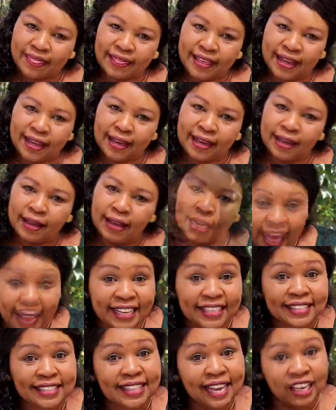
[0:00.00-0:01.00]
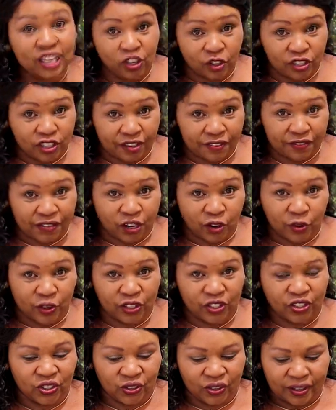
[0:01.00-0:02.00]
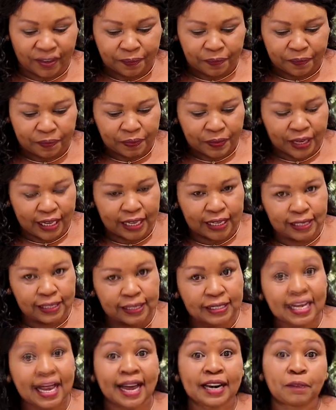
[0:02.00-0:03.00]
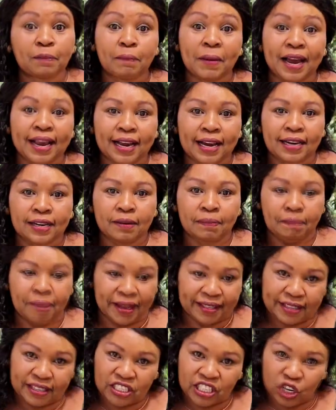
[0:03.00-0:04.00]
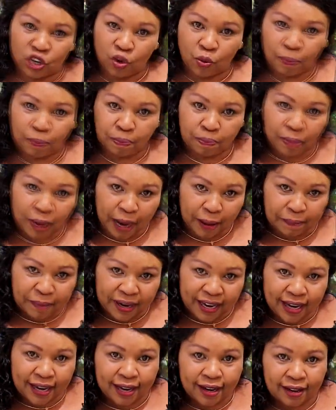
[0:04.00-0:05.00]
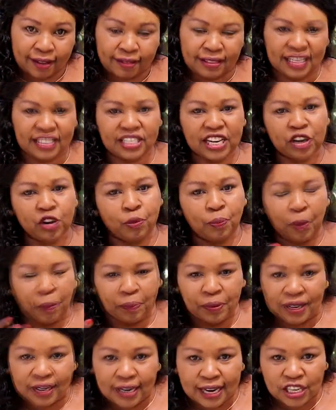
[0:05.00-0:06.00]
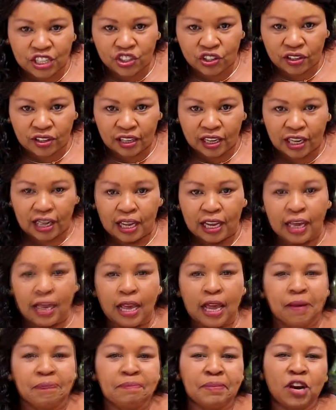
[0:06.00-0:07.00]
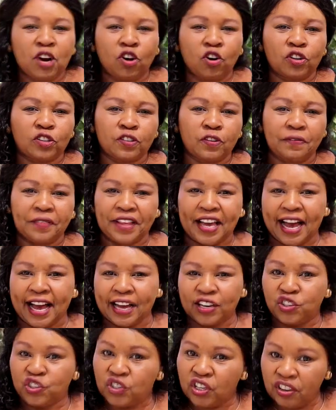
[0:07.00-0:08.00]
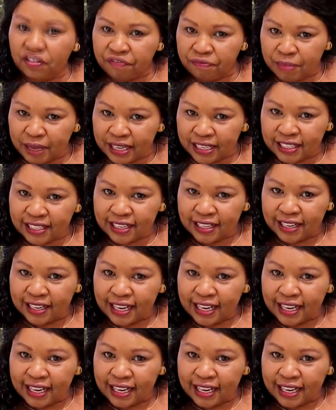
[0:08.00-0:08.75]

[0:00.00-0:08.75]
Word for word: the executive in question is admired by the general public, the general population, because of their achievement